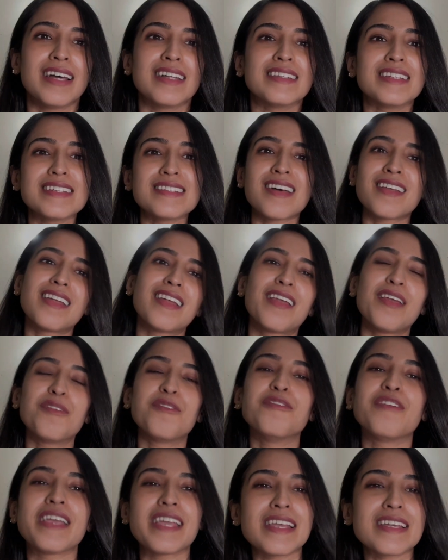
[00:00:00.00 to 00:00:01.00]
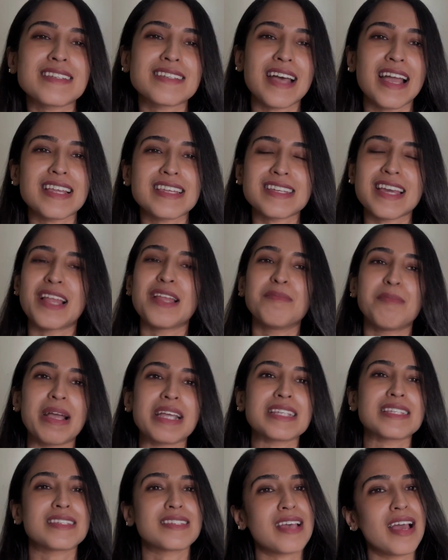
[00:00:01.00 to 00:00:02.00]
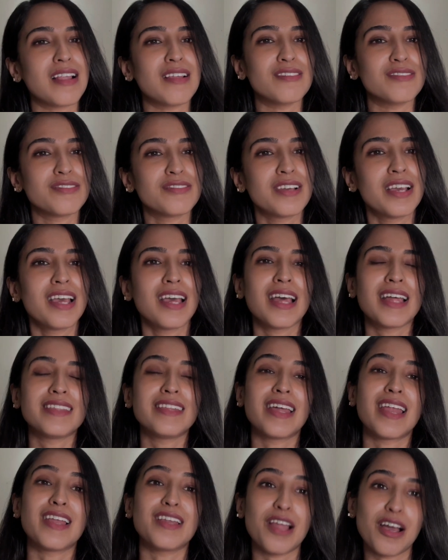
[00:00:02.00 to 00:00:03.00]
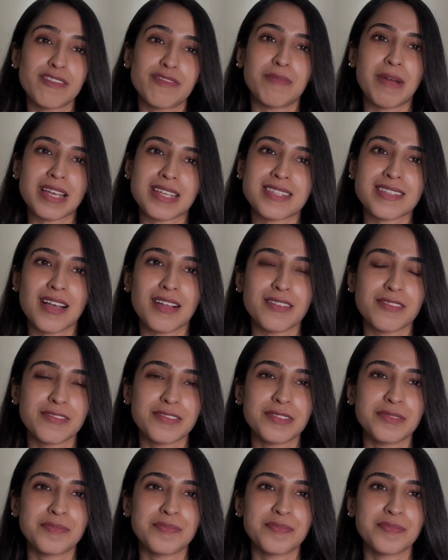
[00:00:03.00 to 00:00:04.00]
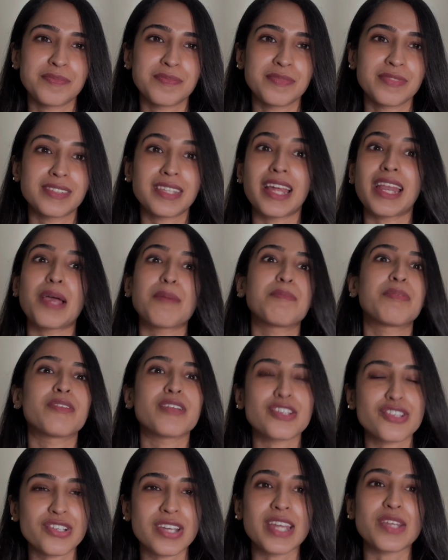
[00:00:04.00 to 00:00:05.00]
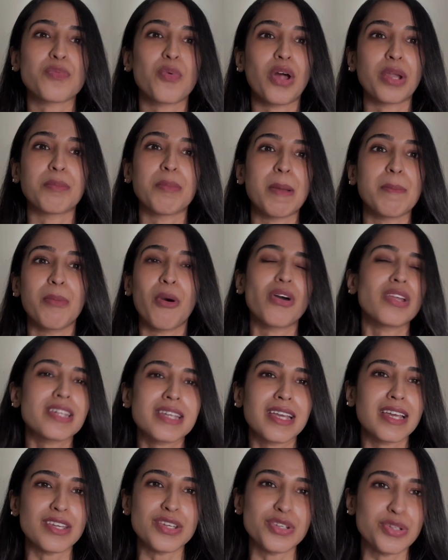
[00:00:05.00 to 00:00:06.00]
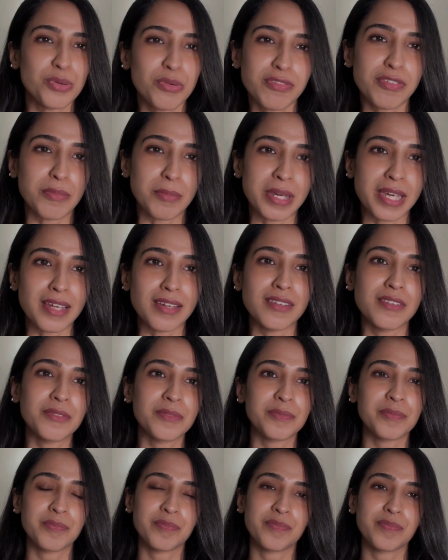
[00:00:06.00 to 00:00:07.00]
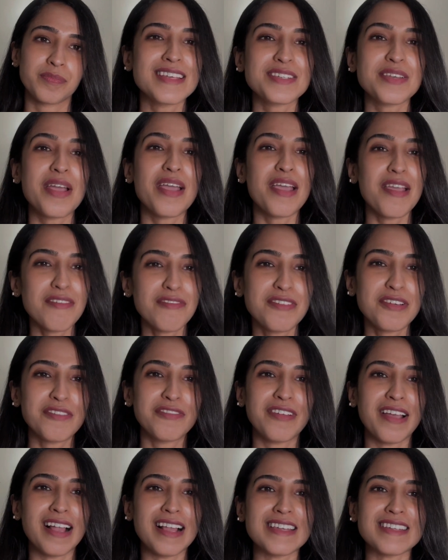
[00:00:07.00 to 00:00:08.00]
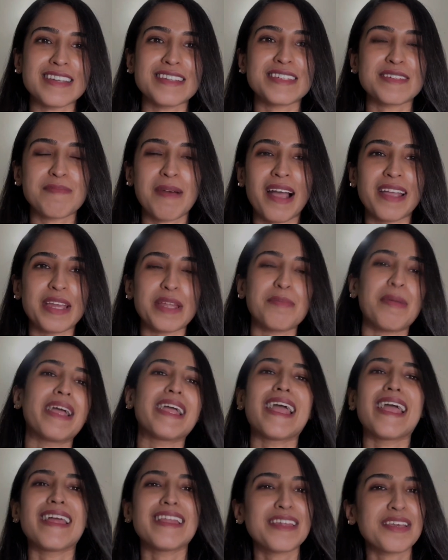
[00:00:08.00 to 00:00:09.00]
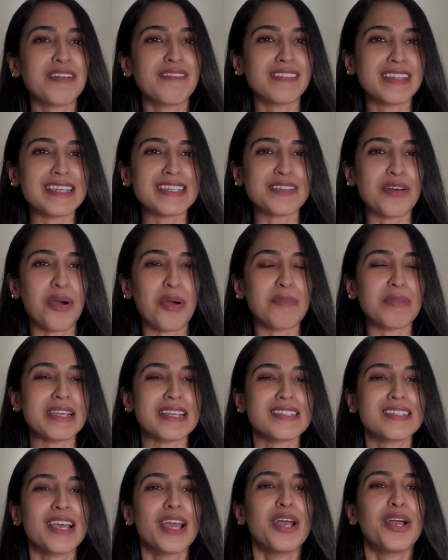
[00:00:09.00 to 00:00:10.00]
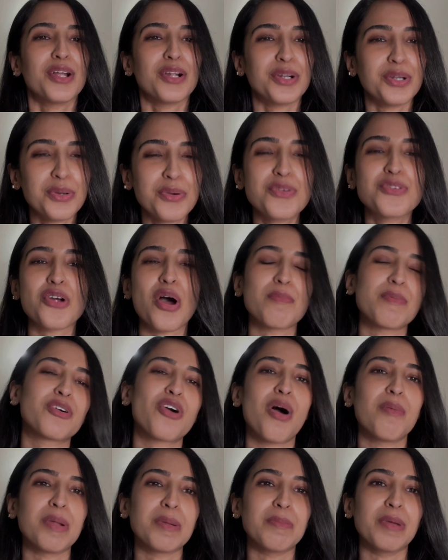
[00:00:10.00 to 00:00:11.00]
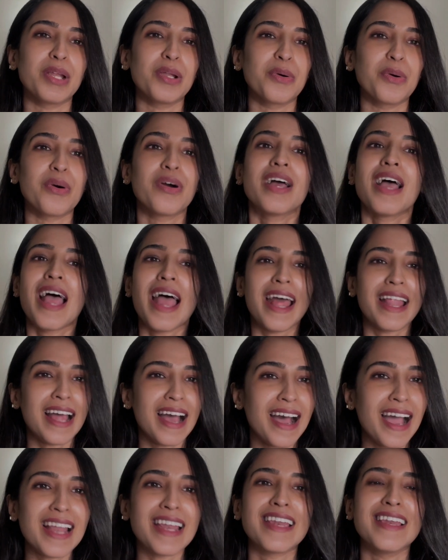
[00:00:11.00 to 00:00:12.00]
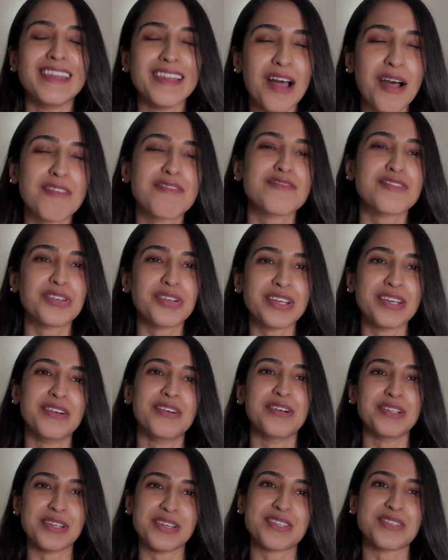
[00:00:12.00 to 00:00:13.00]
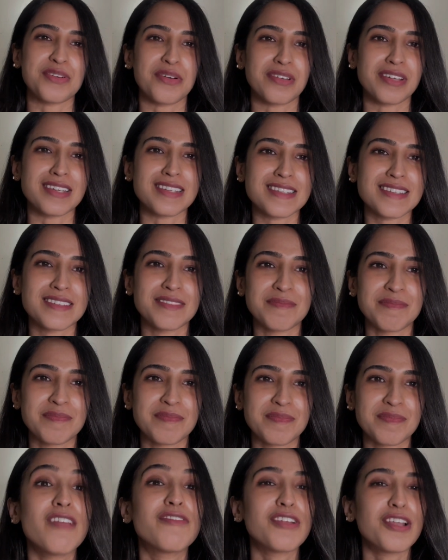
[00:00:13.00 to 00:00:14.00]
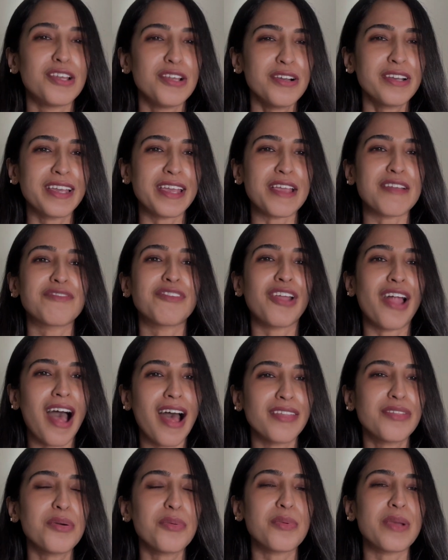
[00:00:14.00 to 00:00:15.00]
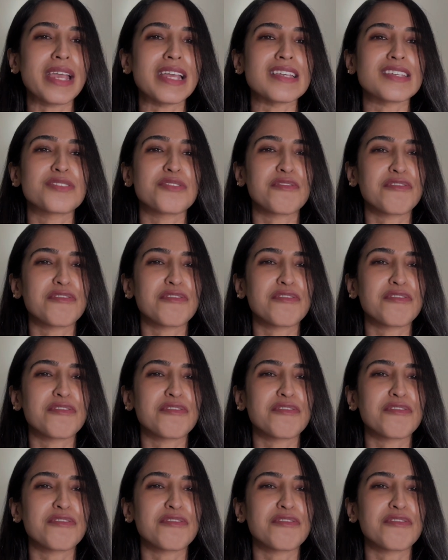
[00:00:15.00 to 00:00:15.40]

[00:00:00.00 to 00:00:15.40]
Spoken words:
These are little ways I tell myself that I love myself, that I appreciate what my body can do for me. So if you felt inspired by any of these hobbies, do drop a comment below. I'd love to hear your stories. If you're looking for other ways to